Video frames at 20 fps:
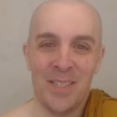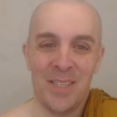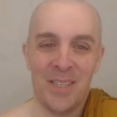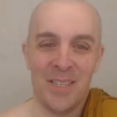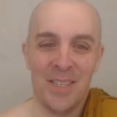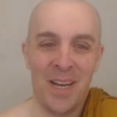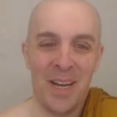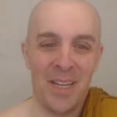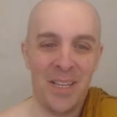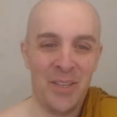
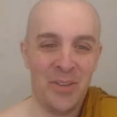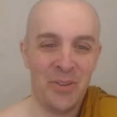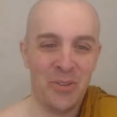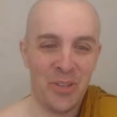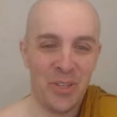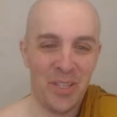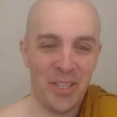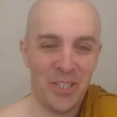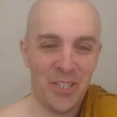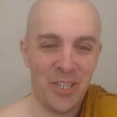gotten used
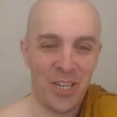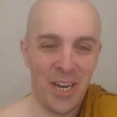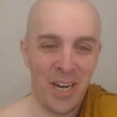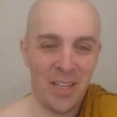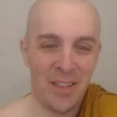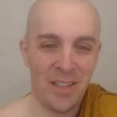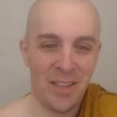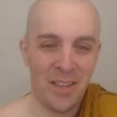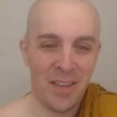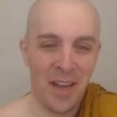to
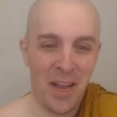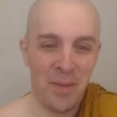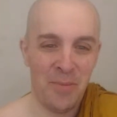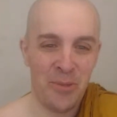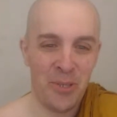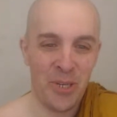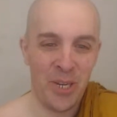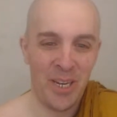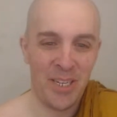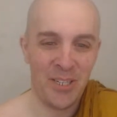the time
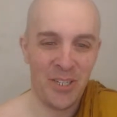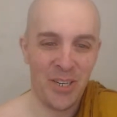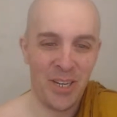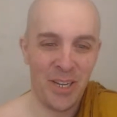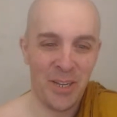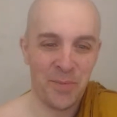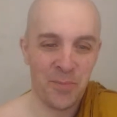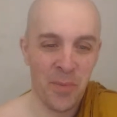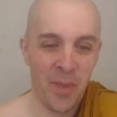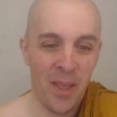change
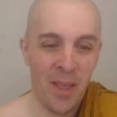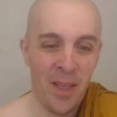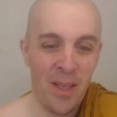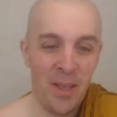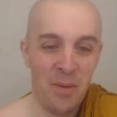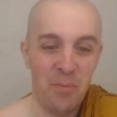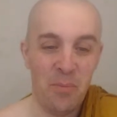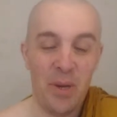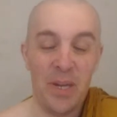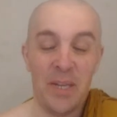yet.
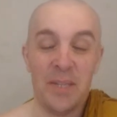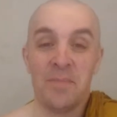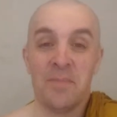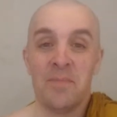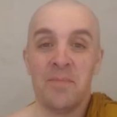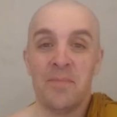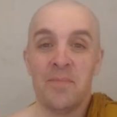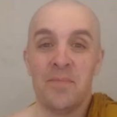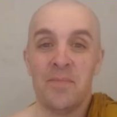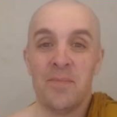But
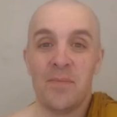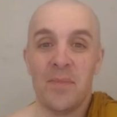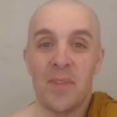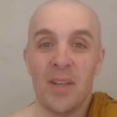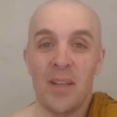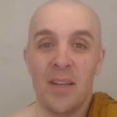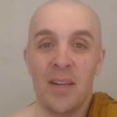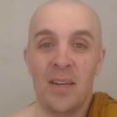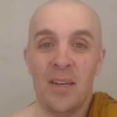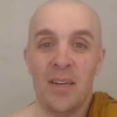
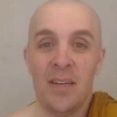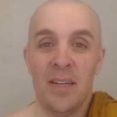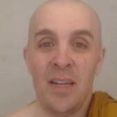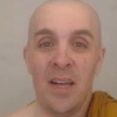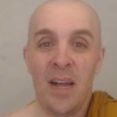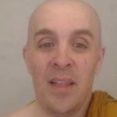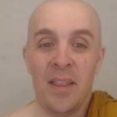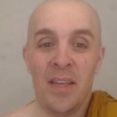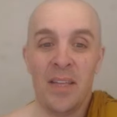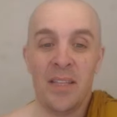
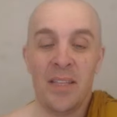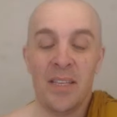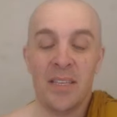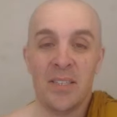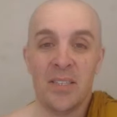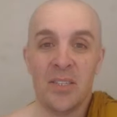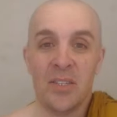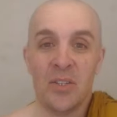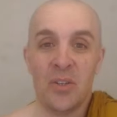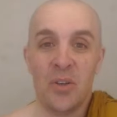I think
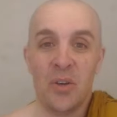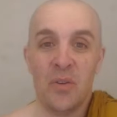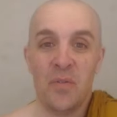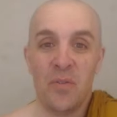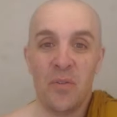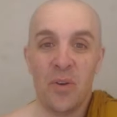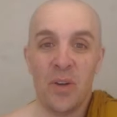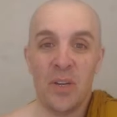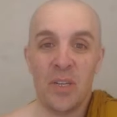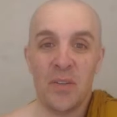this is good
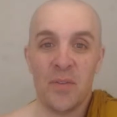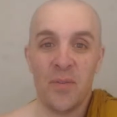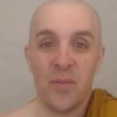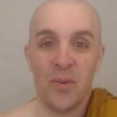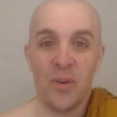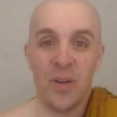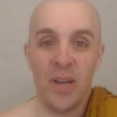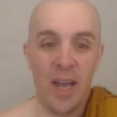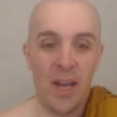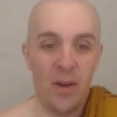for us
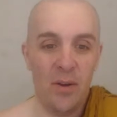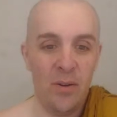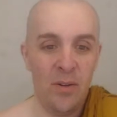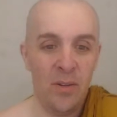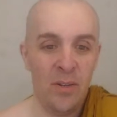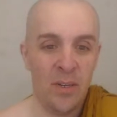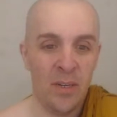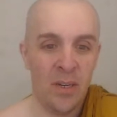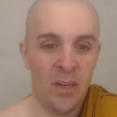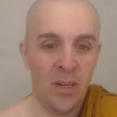for now.
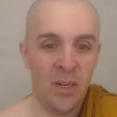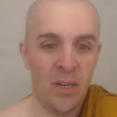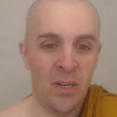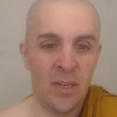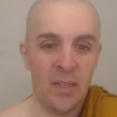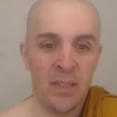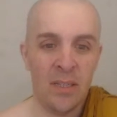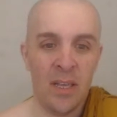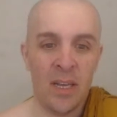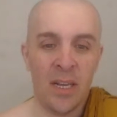
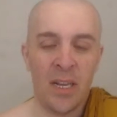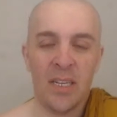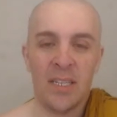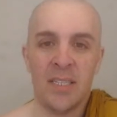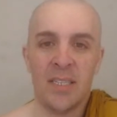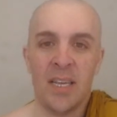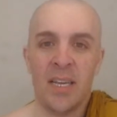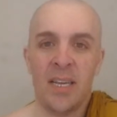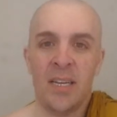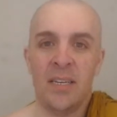Like I
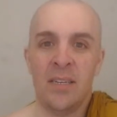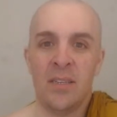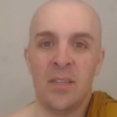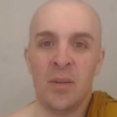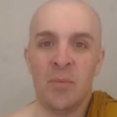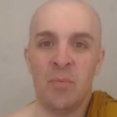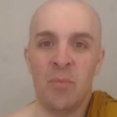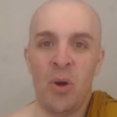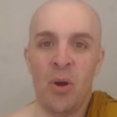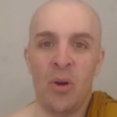said,
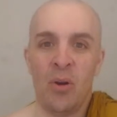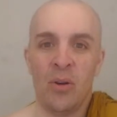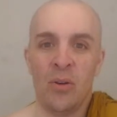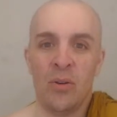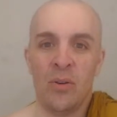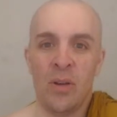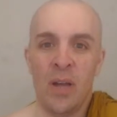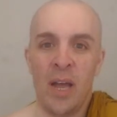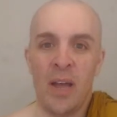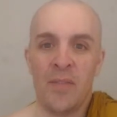
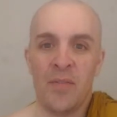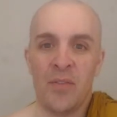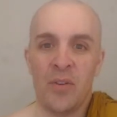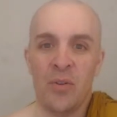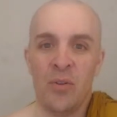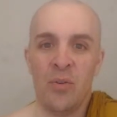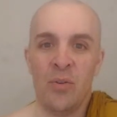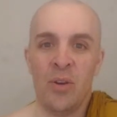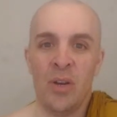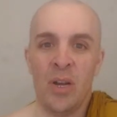tomorrow
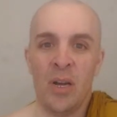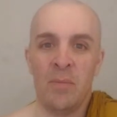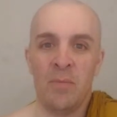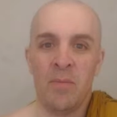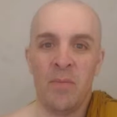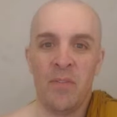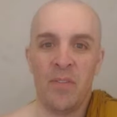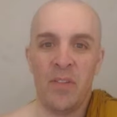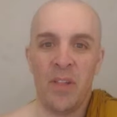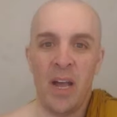afternoon
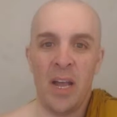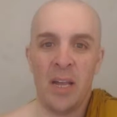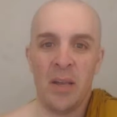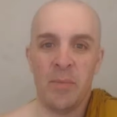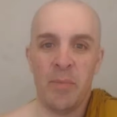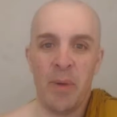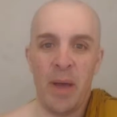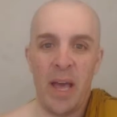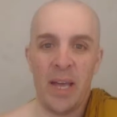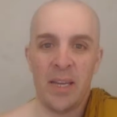I'm flying
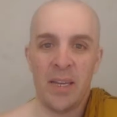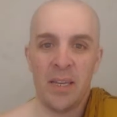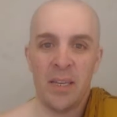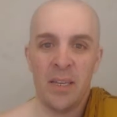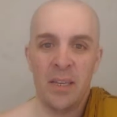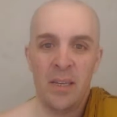back.